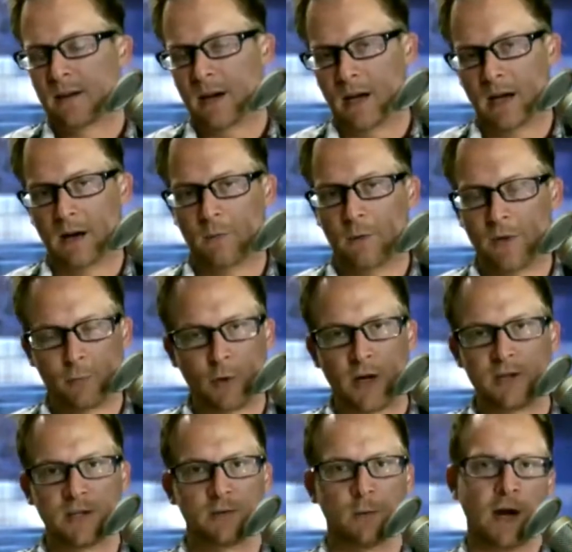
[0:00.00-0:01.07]
uh, when the
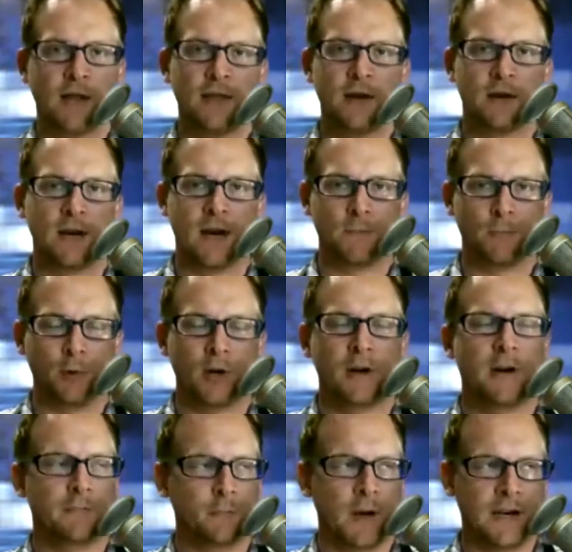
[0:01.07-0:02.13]
project's right. They're going to put
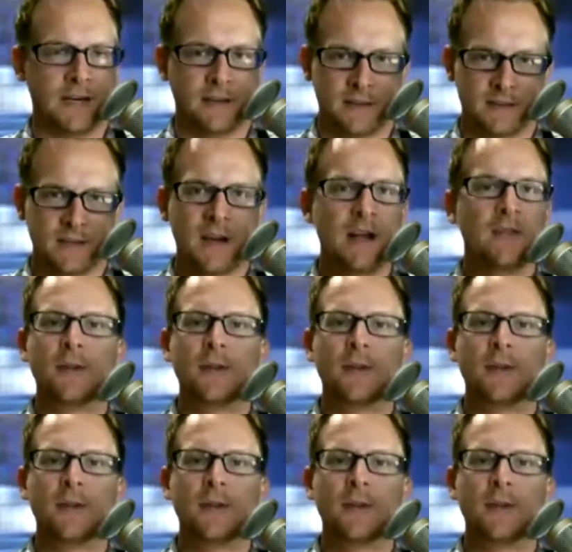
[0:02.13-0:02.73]
enough money in this.